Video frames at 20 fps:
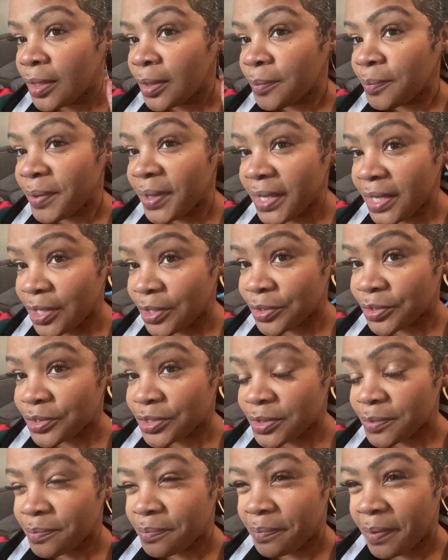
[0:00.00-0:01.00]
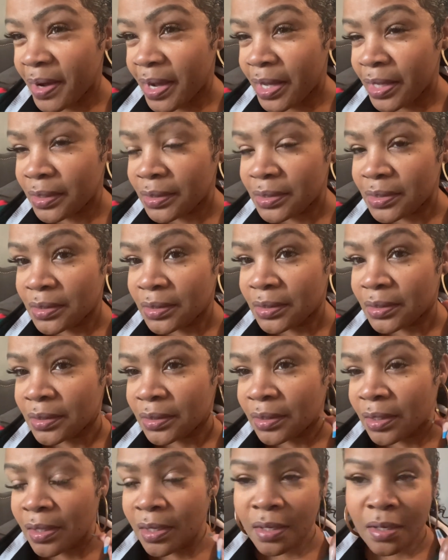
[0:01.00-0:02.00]
pierced, but
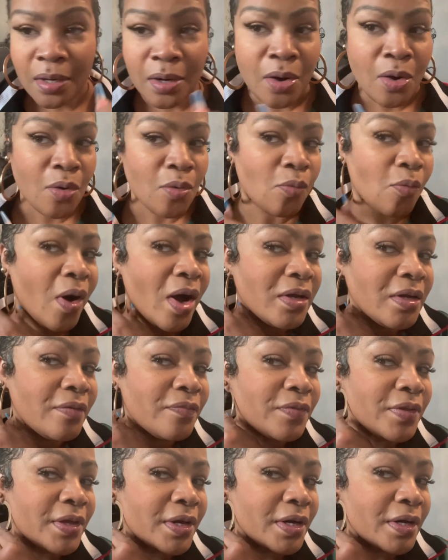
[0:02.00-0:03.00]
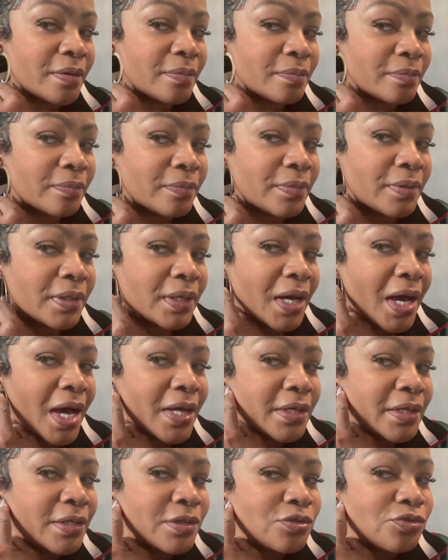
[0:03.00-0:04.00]
one of them kind
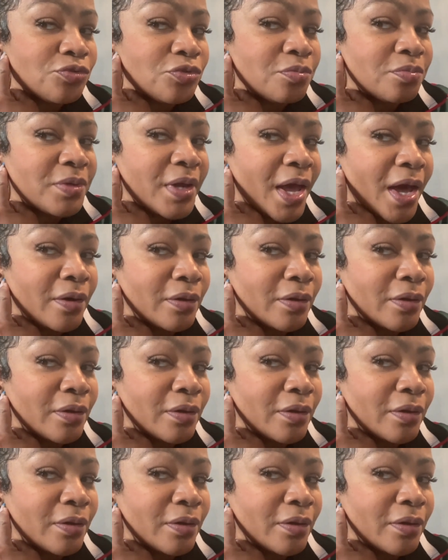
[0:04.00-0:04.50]
of drooped down